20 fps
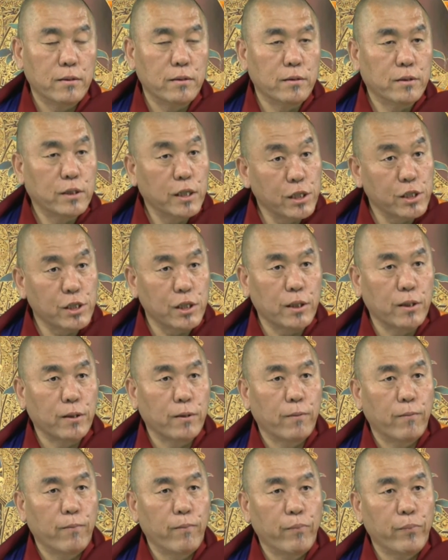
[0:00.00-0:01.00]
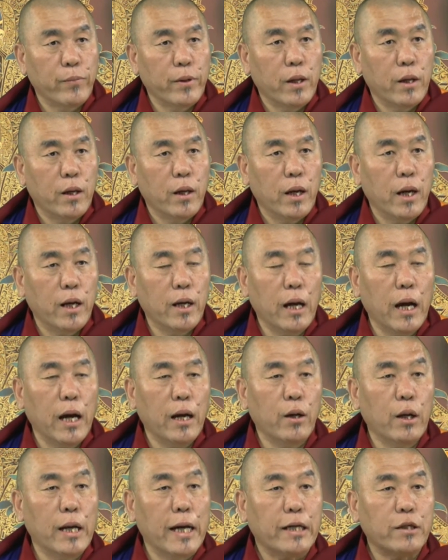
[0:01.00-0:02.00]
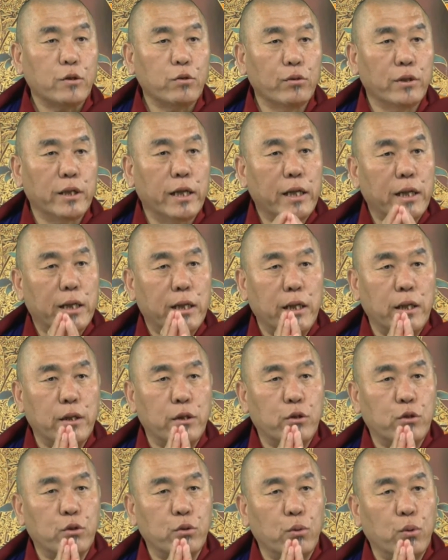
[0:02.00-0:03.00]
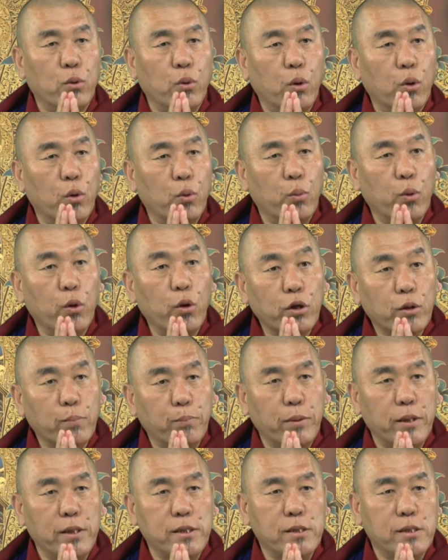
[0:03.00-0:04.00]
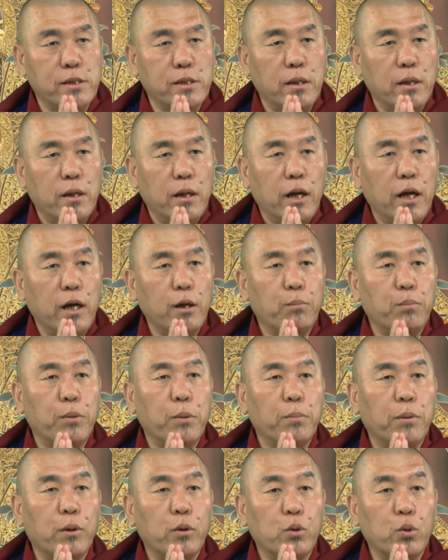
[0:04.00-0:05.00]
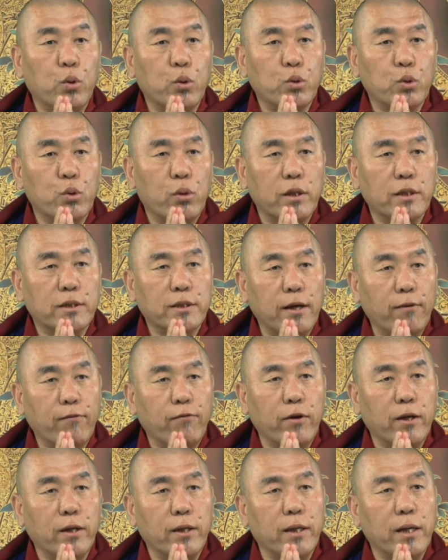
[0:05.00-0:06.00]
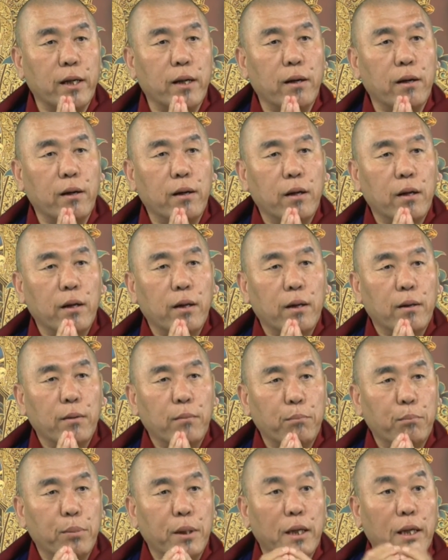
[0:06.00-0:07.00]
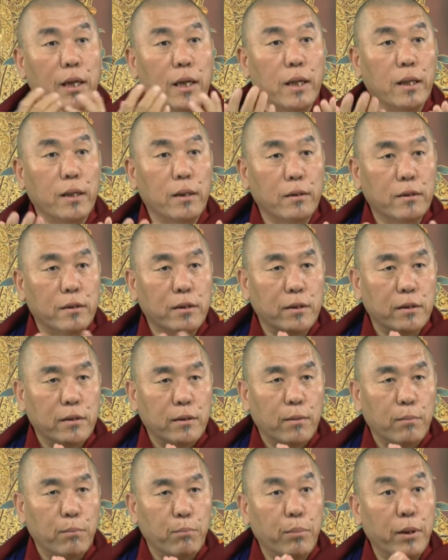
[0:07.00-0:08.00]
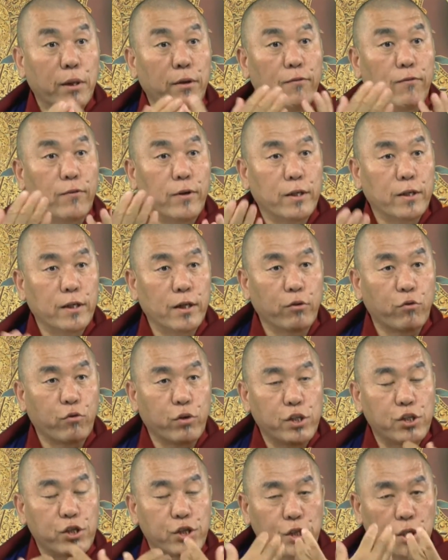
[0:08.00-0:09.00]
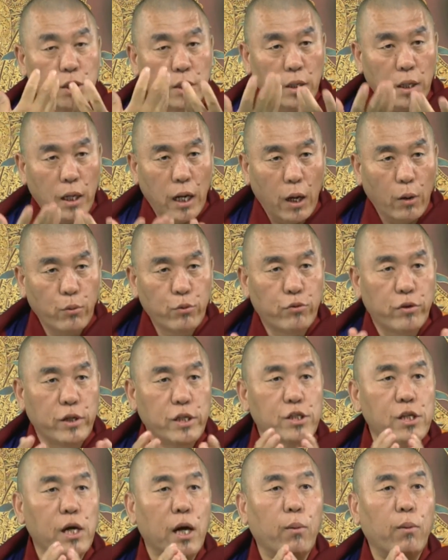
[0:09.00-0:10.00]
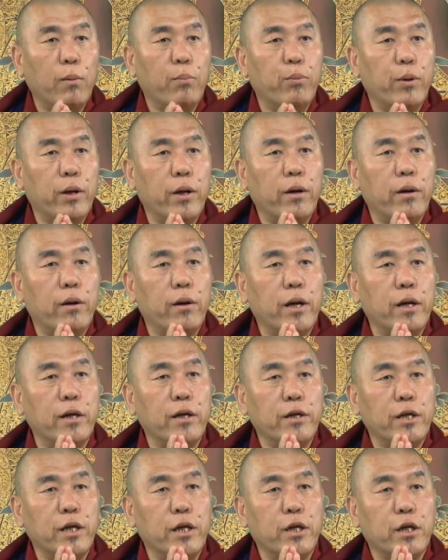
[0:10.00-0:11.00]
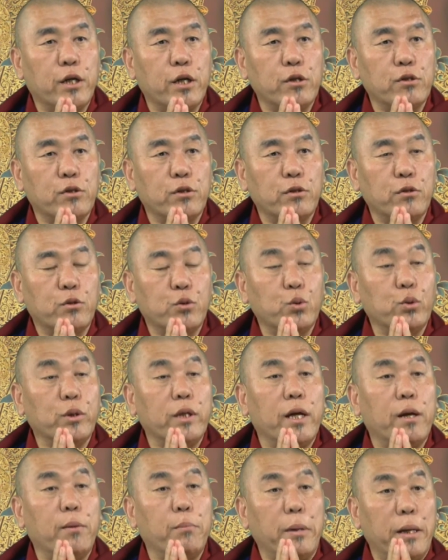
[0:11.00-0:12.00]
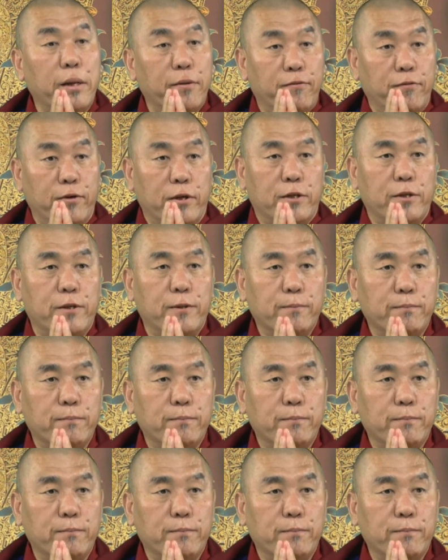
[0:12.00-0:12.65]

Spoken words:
teaching, and I'd like to dedicate to whole world peace, and people, those who are suffering there, be healed, benefit and outreach our prayer and the dedication to their benefit.